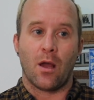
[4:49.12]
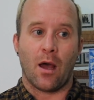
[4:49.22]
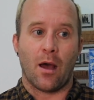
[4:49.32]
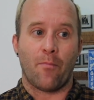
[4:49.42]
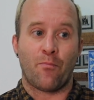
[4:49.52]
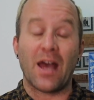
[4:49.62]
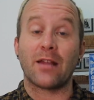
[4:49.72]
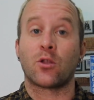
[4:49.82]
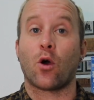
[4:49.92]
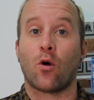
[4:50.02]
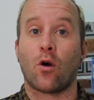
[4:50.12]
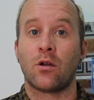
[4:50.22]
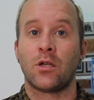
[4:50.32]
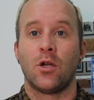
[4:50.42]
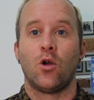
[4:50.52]
Pet
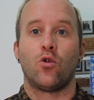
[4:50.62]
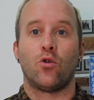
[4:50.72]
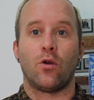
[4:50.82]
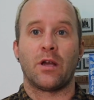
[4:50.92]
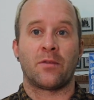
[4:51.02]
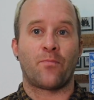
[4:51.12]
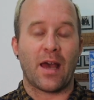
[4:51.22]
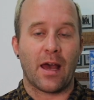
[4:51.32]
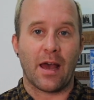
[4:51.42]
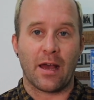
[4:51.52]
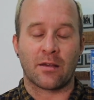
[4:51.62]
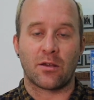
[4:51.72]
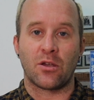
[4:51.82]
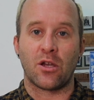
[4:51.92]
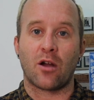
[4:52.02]
Tor, who is
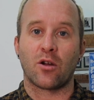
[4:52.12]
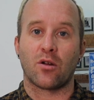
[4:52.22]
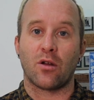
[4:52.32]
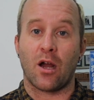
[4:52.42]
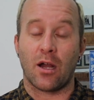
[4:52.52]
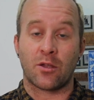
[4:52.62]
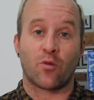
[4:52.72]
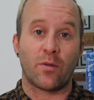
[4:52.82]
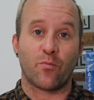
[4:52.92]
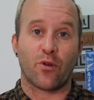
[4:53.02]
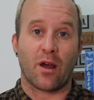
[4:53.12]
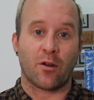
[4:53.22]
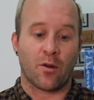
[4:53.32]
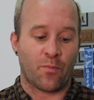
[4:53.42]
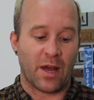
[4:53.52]
Piak's younger twin
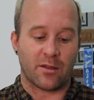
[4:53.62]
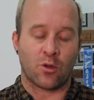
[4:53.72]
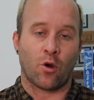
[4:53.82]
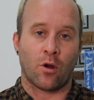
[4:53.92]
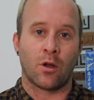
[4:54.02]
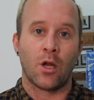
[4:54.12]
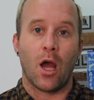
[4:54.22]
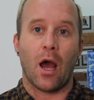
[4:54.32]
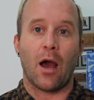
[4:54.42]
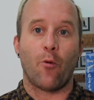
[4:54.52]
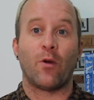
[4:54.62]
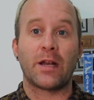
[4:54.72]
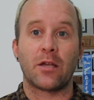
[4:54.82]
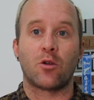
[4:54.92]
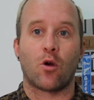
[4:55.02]
brother, Petor,
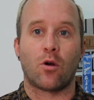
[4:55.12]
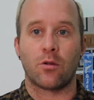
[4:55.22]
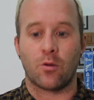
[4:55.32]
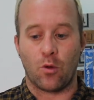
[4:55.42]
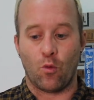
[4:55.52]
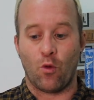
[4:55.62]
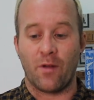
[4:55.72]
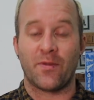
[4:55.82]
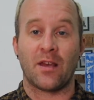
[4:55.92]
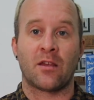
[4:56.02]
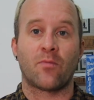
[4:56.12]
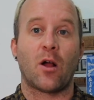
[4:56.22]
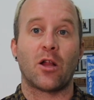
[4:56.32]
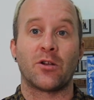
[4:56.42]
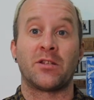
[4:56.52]
winning gold. One of the
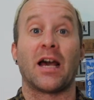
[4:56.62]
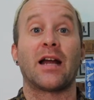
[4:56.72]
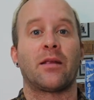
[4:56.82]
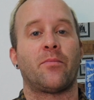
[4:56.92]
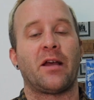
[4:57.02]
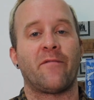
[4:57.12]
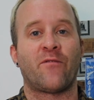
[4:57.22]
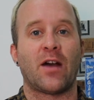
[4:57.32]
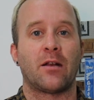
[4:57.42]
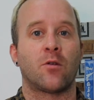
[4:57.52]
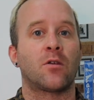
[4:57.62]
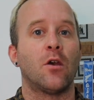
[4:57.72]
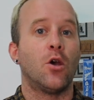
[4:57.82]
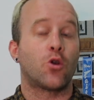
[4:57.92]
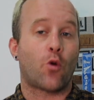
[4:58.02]
smaller dynamite fighters,
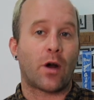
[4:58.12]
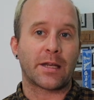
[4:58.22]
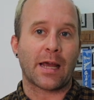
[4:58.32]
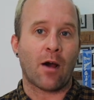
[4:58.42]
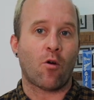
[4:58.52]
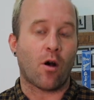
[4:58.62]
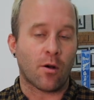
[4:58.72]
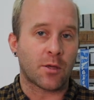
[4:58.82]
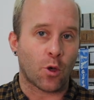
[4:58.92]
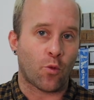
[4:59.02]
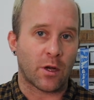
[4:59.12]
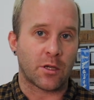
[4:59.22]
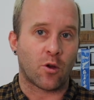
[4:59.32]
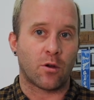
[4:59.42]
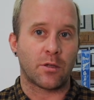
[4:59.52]
Quan Cao, also
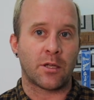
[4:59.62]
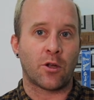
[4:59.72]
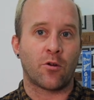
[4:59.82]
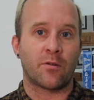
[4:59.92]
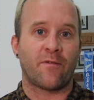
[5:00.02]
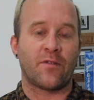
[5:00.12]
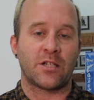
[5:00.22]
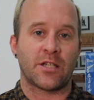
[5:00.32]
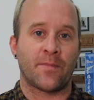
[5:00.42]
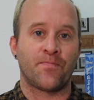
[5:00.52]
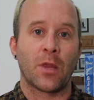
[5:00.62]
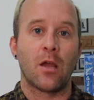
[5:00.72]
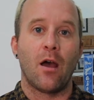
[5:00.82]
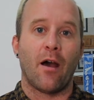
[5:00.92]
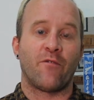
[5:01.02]
won gold in her division.
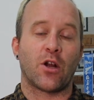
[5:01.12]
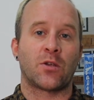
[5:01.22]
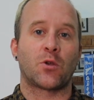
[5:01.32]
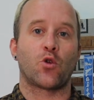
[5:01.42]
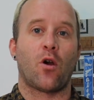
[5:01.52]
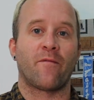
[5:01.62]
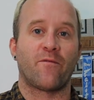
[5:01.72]
A very strong